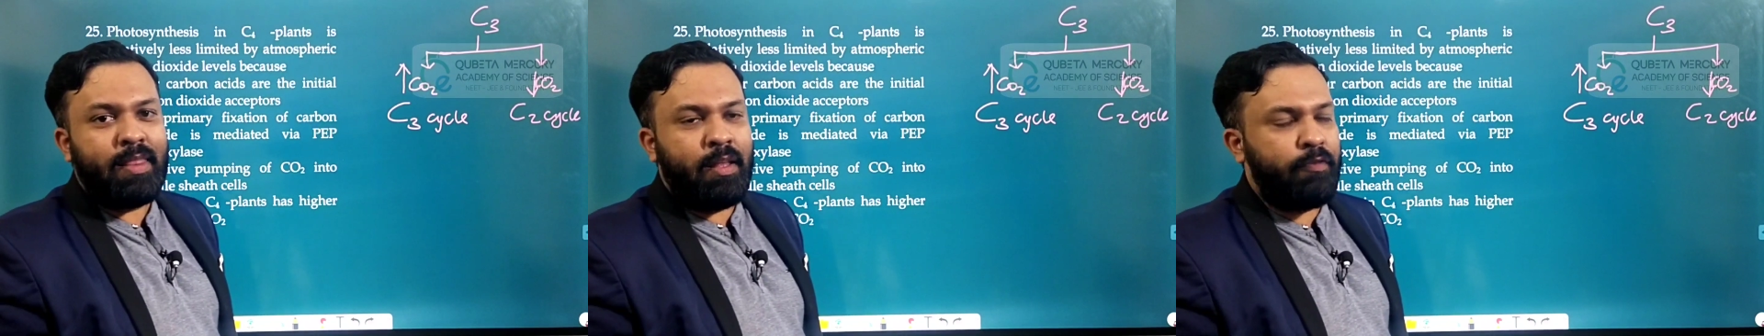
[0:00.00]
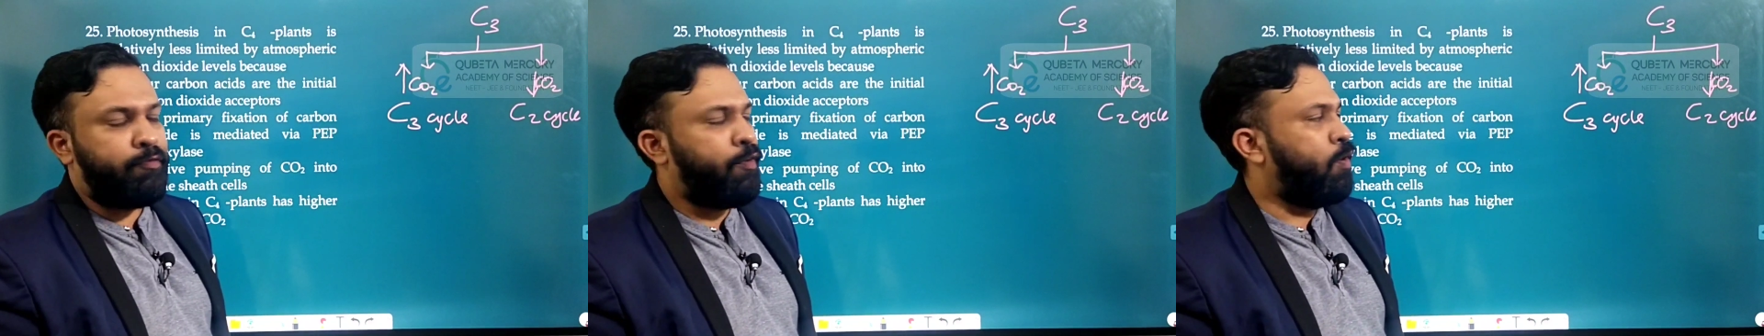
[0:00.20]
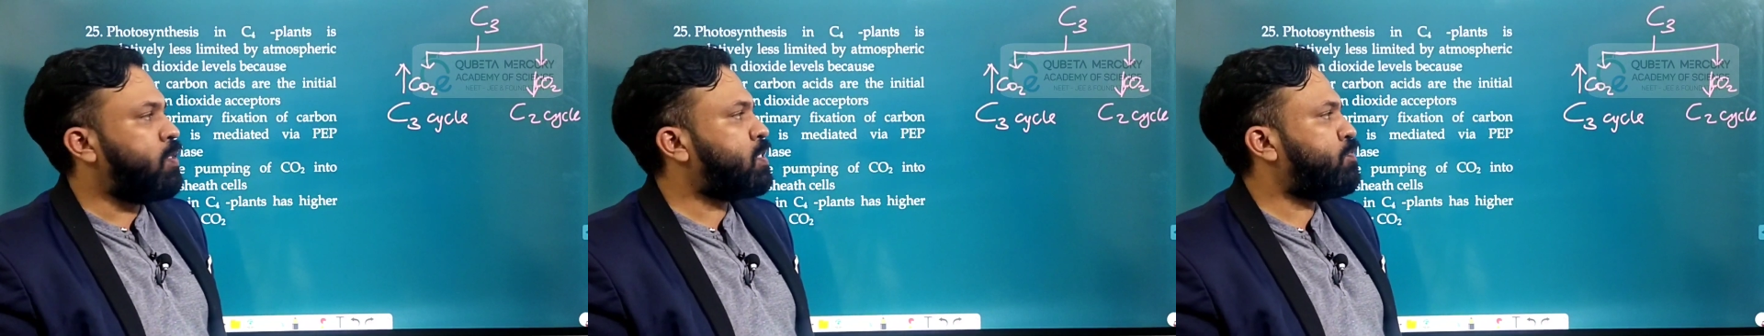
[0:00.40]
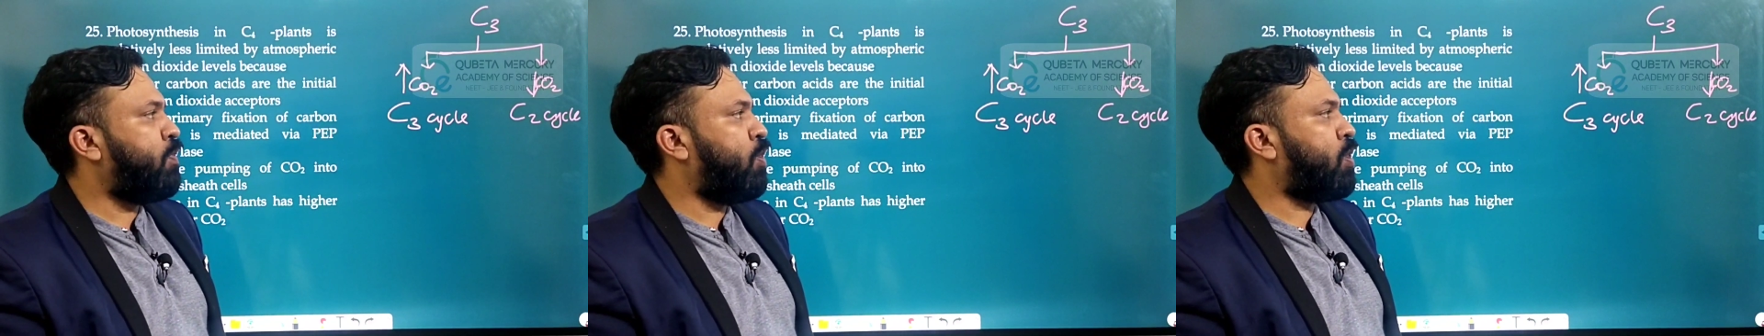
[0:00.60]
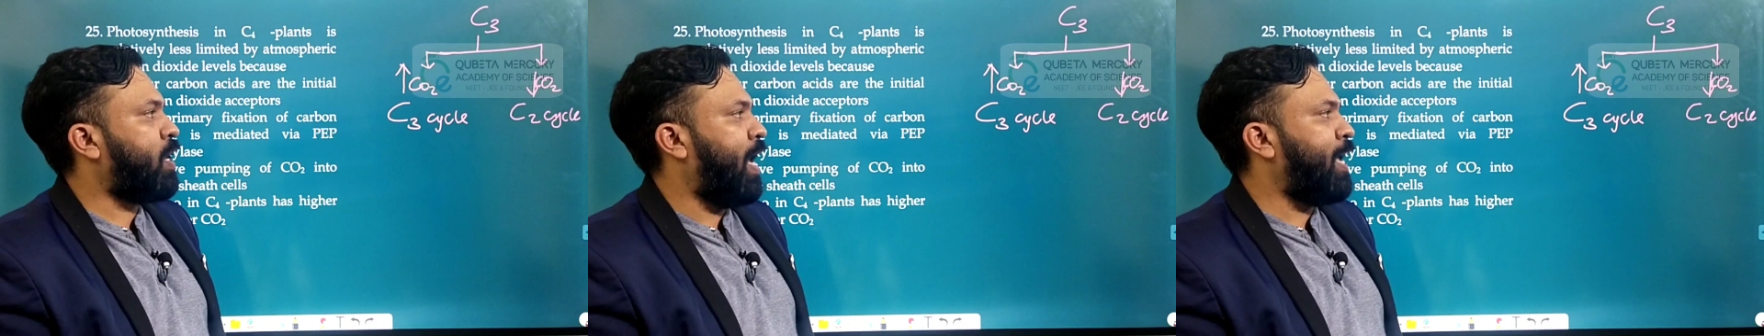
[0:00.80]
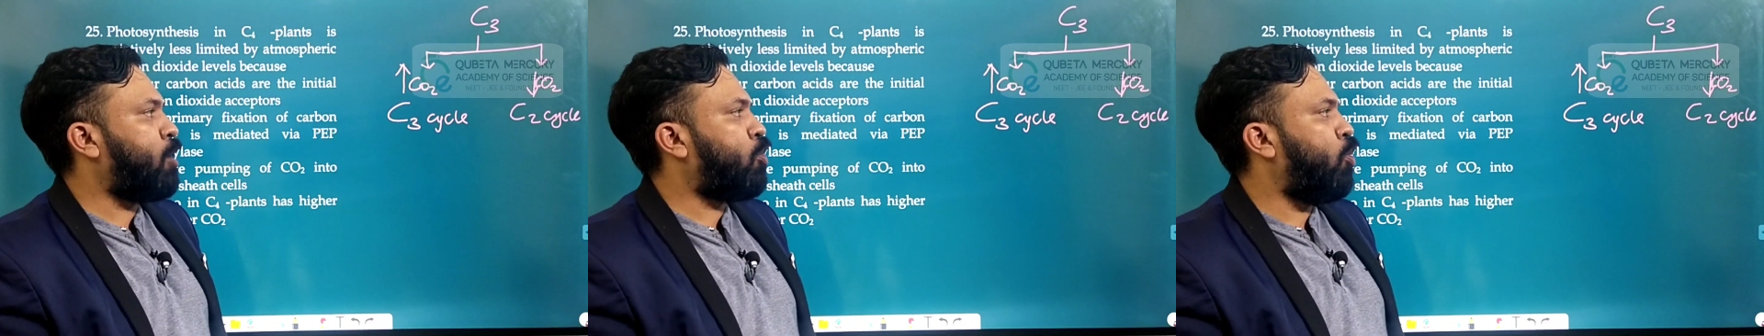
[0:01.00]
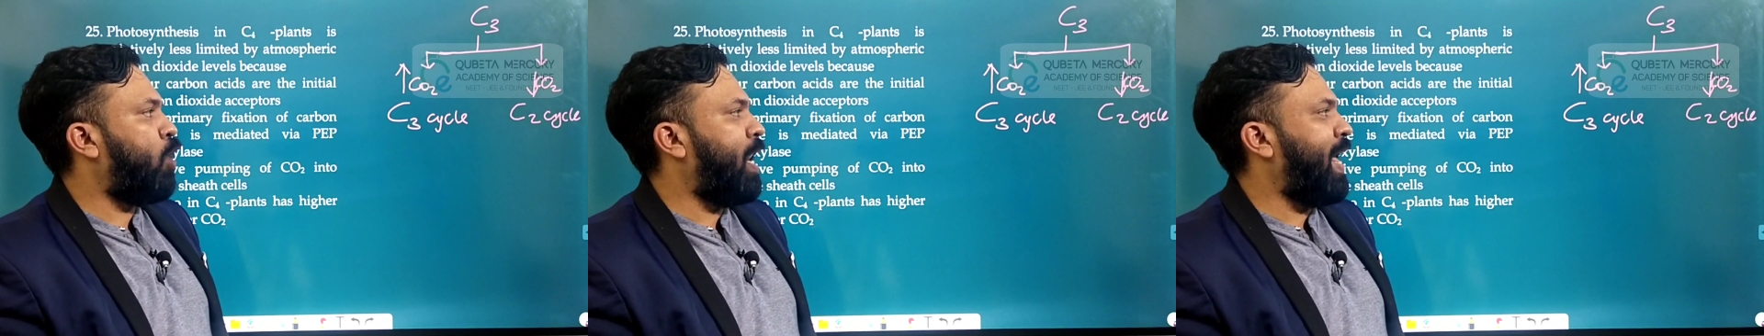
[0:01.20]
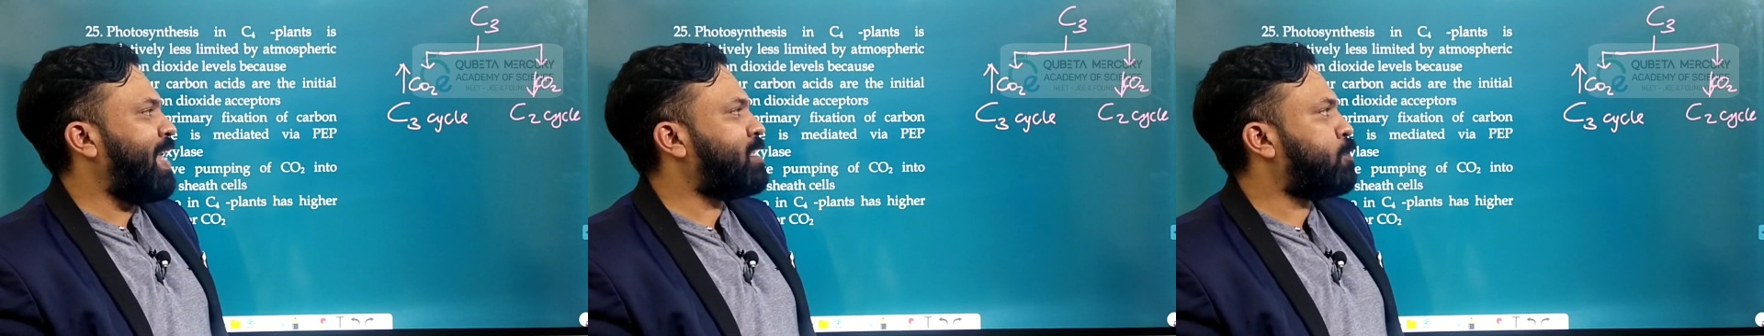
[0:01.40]
the
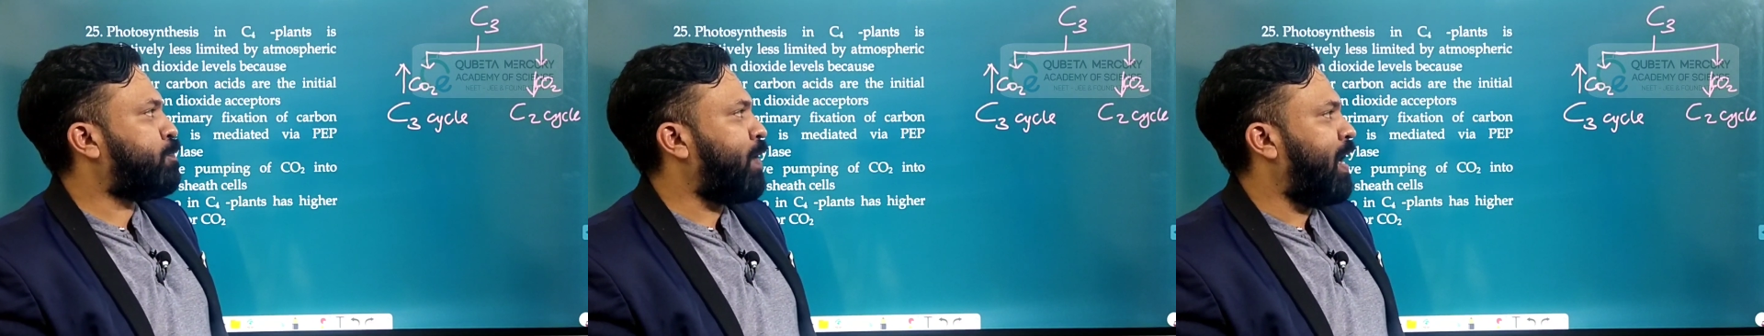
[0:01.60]
phosphoglycolate